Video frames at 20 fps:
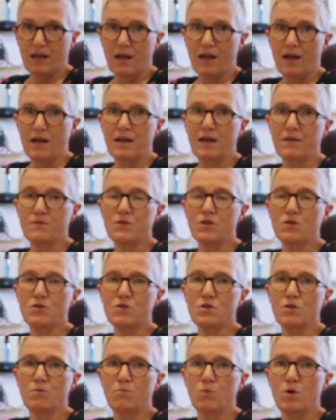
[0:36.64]
And I've done
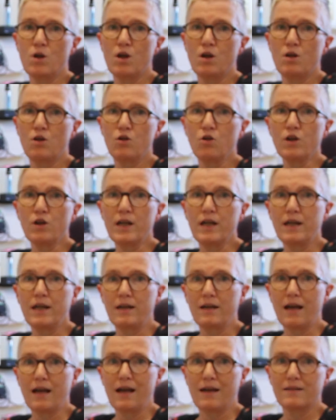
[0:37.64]
some work
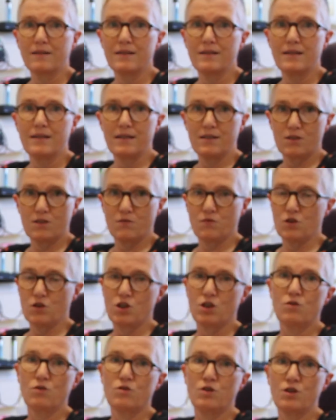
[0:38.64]
looking at the needs of the
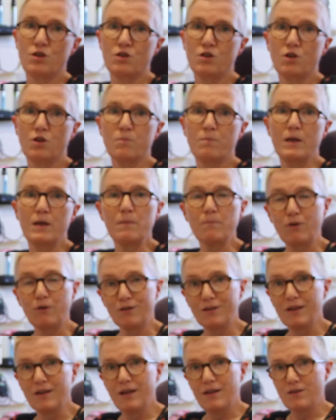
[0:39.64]
children and young
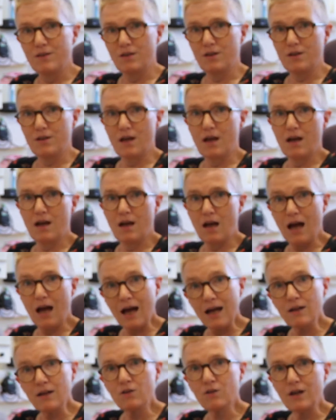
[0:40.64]
people that
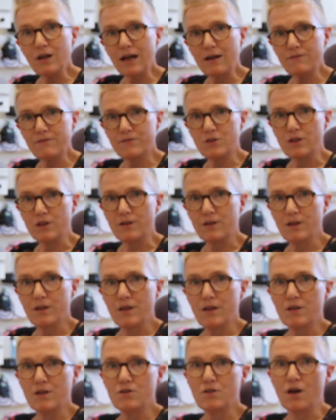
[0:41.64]
I look after
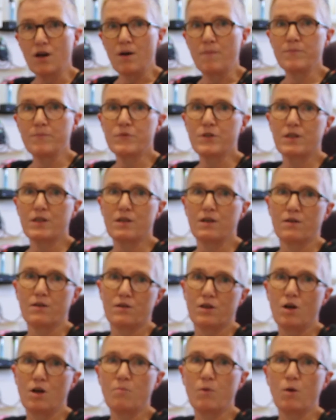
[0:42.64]

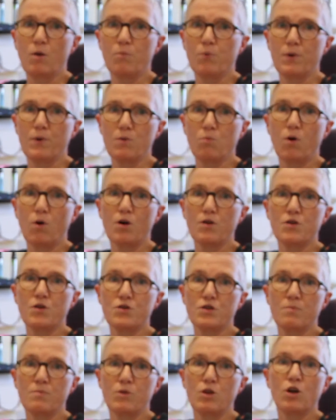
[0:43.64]
come up with what are
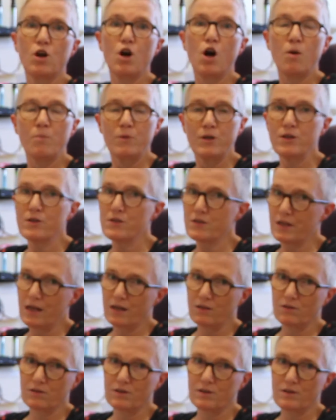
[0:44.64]
some of the commonest
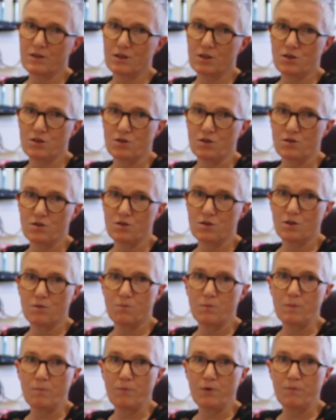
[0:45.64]
health conditions
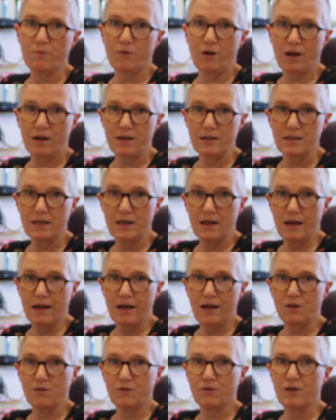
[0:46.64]
that we provide
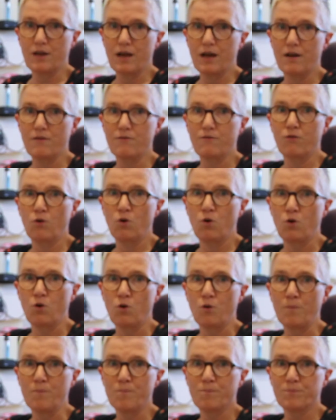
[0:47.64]
healthcare for.